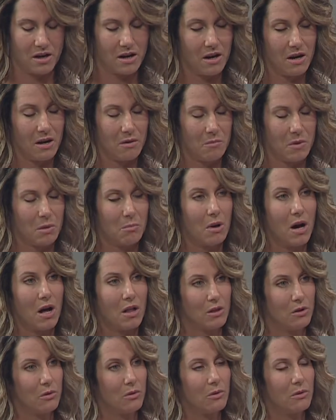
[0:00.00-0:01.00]
Um,
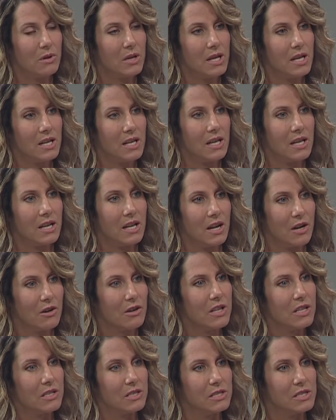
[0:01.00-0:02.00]
Apollo Heating and Air
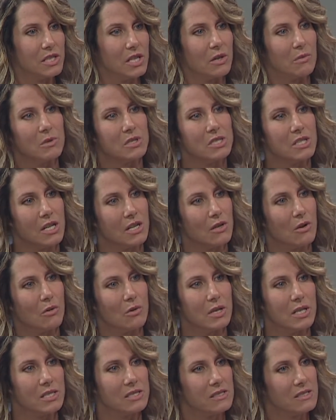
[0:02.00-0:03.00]
Conditioning, which I
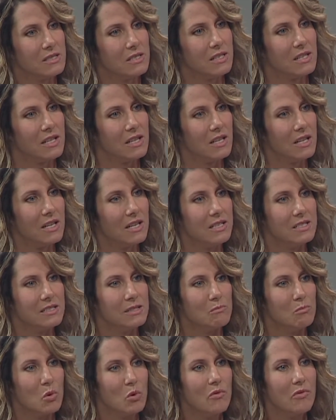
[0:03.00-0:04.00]
noticed
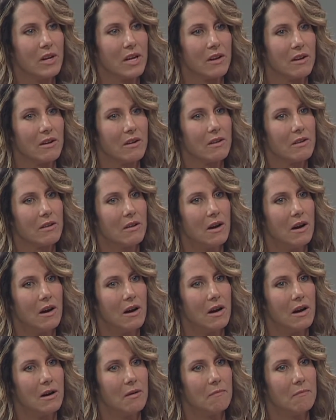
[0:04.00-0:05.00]
is moving
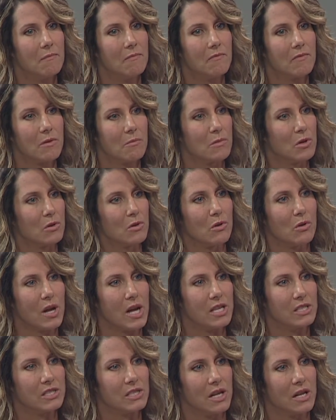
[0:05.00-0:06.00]
um, from their
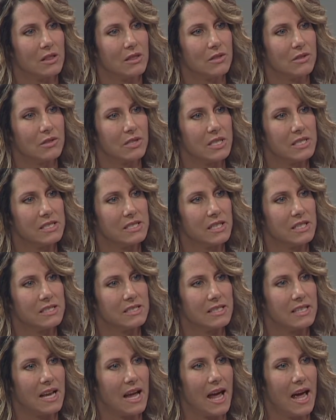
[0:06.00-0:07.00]
location on
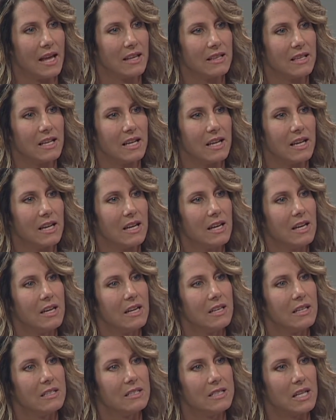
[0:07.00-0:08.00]
36 and Hadley
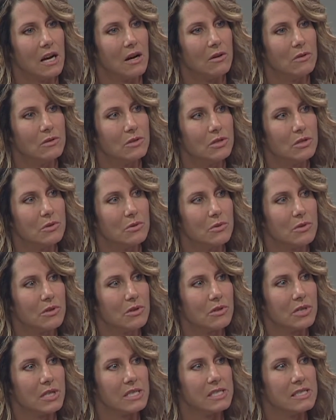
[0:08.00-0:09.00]
down to
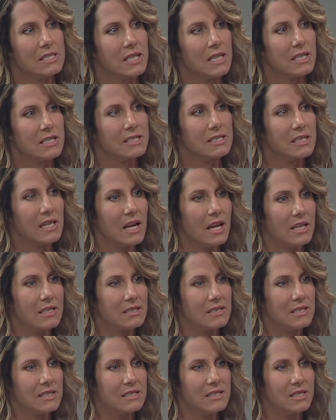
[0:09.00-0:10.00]
36 and
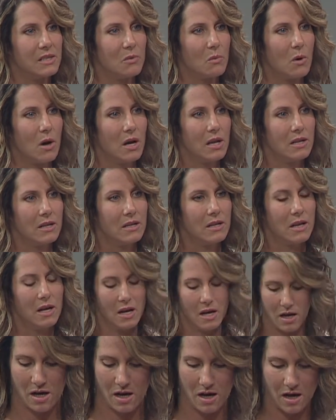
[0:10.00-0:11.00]
61.
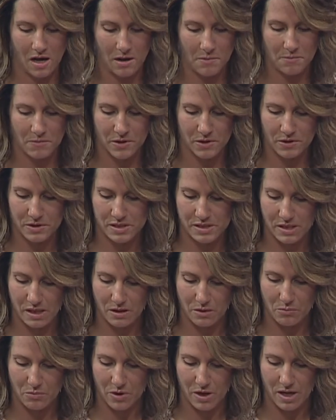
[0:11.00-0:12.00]
Um, okay. They're
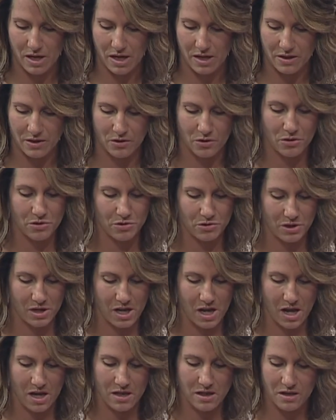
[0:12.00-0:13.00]
celebrating their
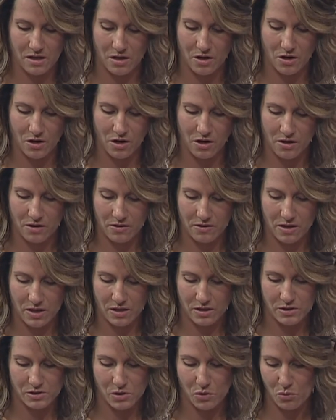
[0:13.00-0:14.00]
38th year.
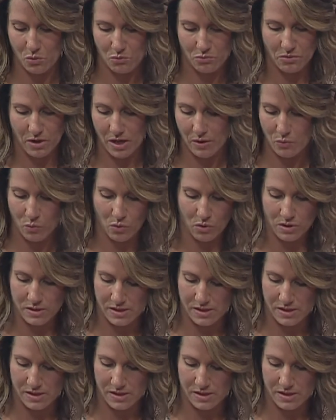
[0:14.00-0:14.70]
So, and we're